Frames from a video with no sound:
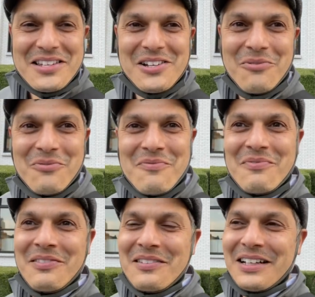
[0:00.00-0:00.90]
So,
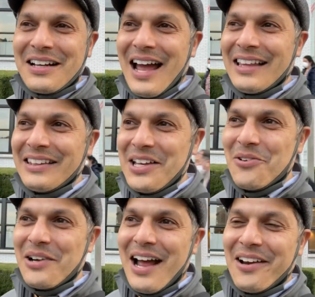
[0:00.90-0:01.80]
Kanai,
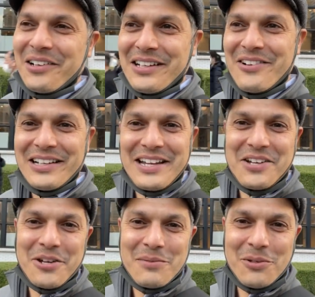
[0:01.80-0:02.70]
Leo, and I are doing a day
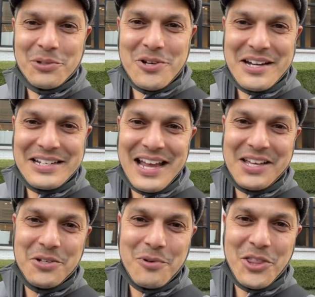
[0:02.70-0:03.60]
trip. So, we'll try to
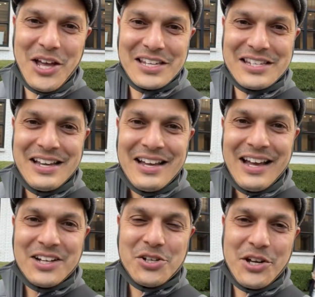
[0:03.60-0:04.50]
take you with us
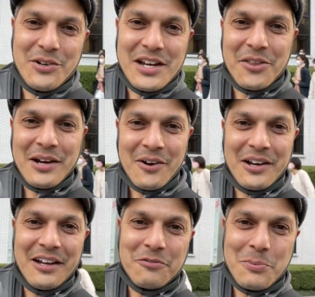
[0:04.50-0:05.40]
and show you another
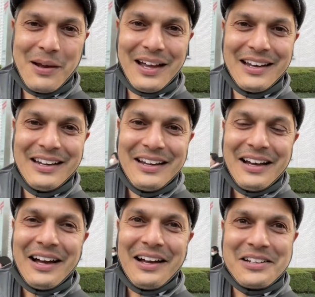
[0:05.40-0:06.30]
area of Japan
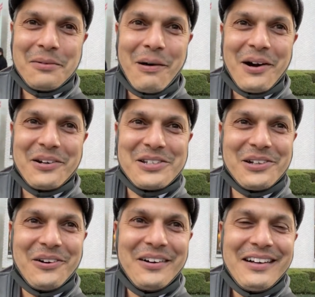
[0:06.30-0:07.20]
uh, tomorrow.
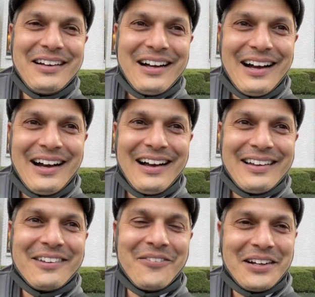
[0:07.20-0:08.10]
So,
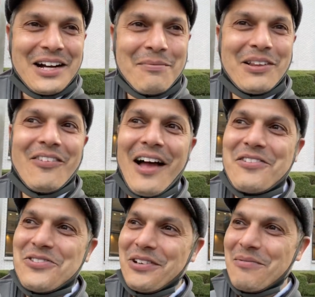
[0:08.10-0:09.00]
uh, there'll be a couple of
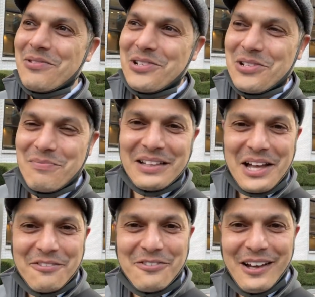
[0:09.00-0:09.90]
live streams, which should be a
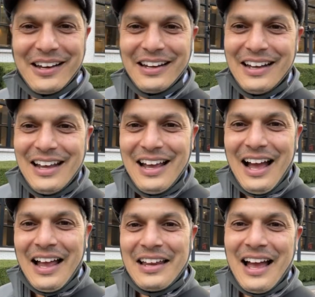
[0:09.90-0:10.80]
lot of fun.
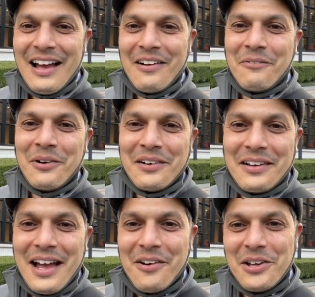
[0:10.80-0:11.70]
I, uh,
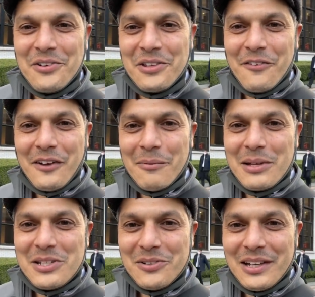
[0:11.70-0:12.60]
how are you and the
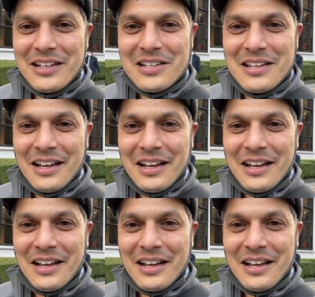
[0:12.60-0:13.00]
family doing?